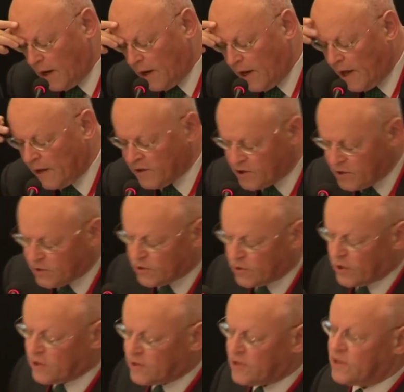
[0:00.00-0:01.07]
energy
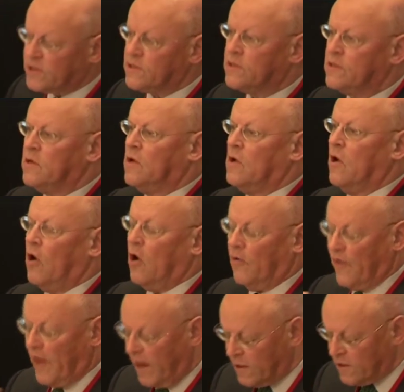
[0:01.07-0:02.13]
sources, on
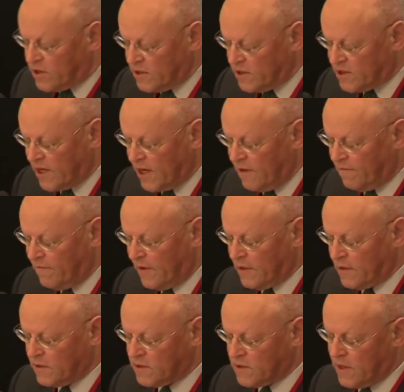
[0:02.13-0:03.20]
energy
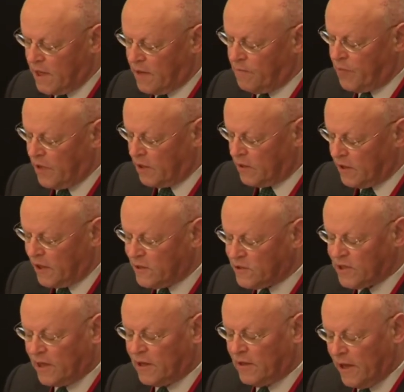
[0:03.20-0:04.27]
savings in buildings
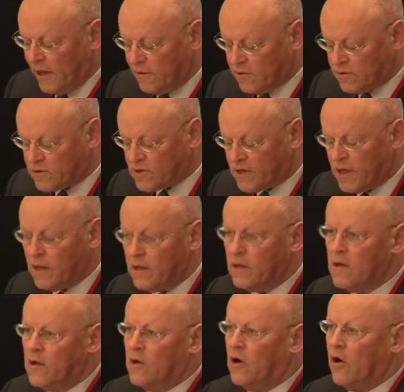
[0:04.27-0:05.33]
and in industry,
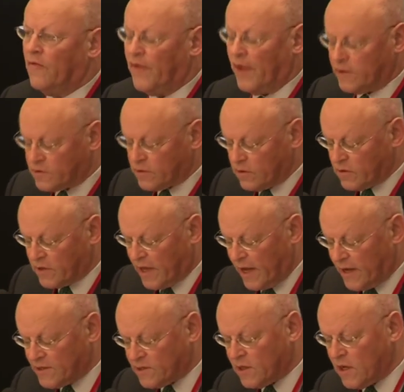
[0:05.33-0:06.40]
on natural
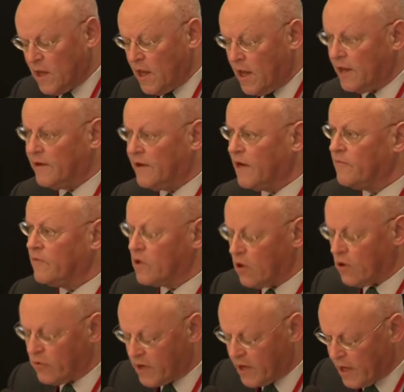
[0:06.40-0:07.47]
gas, and there we
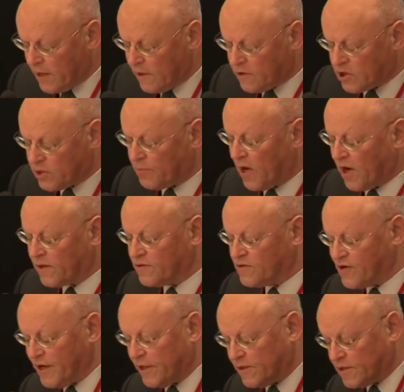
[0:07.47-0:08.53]
go again, smart
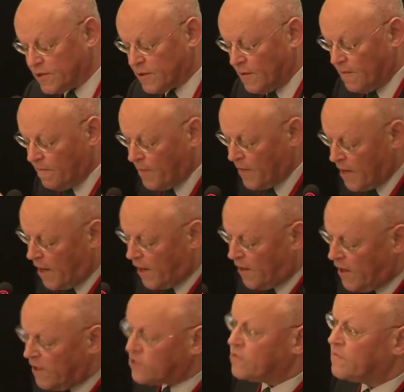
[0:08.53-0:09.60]
grids. And
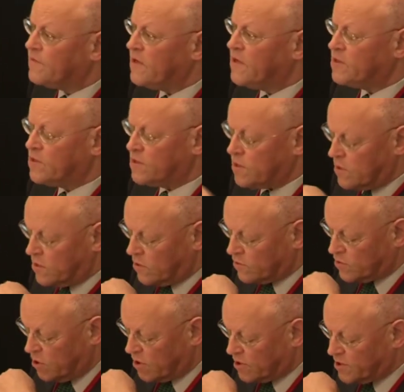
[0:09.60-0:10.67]
each of these
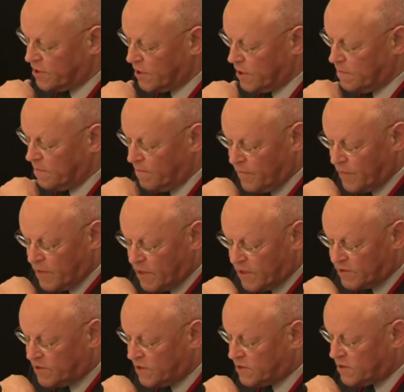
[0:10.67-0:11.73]
consortia
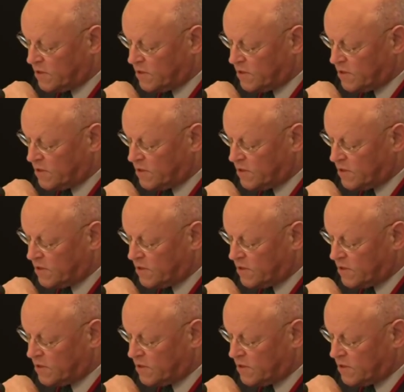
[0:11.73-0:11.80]
is